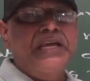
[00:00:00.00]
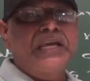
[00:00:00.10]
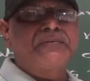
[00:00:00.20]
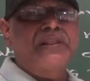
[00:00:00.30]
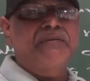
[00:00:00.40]

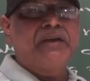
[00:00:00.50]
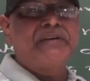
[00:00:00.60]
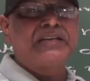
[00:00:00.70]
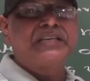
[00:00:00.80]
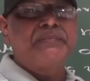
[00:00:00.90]
If the
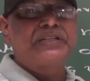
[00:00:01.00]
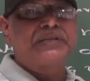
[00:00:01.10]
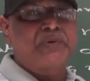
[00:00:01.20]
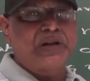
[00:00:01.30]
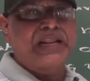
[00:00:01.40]
wave
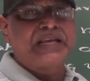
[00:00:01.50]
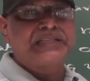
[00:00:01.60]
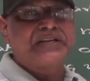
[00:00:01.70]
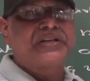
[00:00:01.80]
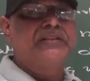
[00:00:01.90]
exhibits
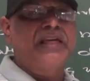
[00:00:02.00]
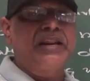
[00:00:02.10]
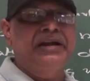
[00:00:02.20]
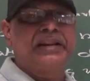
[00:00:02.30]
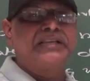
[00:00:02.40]
polarization,
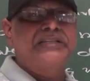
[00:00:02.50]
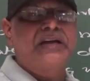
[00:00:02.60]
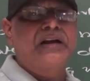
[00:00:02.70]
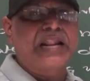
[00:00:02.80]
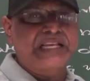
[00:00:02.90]
then it is
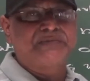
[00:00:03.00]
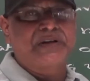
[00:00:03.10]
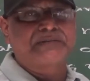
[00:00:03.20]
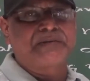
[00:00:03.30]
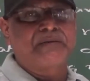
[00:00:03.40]
a
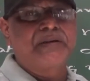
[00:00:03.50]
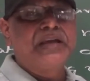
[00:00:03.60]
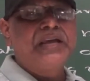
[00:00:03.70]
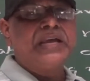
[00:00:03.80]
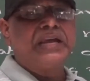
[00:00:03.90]
transverse wave.
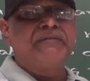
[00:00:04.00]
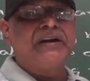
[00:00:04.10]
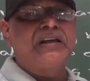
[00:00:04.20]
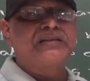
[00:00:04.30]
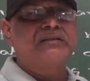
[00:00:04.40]
If
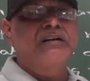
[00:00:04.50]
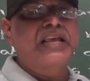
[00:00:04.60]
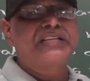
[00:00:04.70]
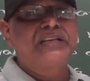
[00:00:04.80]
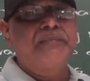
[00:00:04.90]
it does not
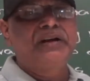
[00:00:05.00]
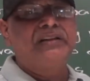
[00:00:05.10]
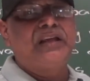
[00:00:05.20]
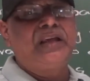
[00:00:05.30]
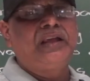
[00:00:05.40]

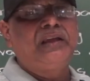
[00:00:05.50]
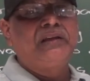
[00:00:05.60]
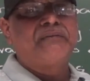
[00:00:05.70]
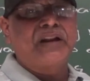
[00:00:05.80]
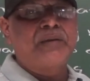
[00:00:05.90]
exhibit
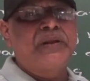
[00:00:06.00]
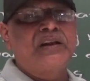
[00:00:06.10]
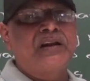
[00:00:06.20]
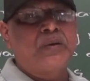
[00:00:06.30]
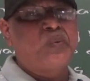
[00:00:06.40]
the
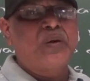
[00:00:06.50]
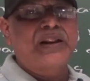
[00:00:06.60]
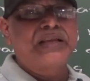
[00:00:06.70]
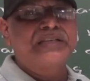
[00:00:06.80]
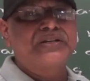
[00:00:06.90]
phenomenon of
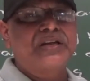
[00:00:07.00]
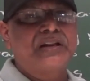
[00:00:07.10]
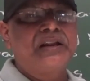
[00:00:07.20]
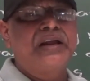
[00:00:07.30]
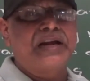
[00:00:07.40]

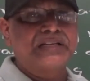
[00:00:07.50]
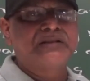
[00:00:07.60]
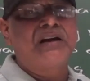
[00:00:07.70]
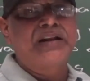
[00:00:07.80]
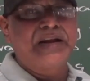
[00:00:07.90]
polarization, it
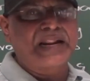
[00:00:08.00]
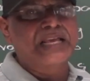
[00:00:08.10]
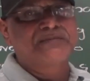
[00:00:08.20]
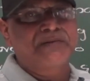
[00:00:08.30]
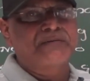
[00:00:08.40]
is not a
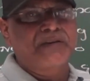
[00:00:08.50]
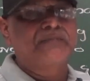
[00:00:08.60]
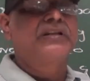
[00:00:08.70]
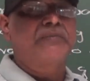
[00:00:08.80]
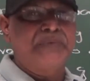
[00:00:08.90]
transverse
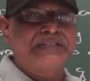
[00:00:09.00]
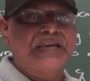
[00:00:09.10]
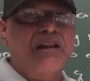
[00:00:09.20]
wave, that means a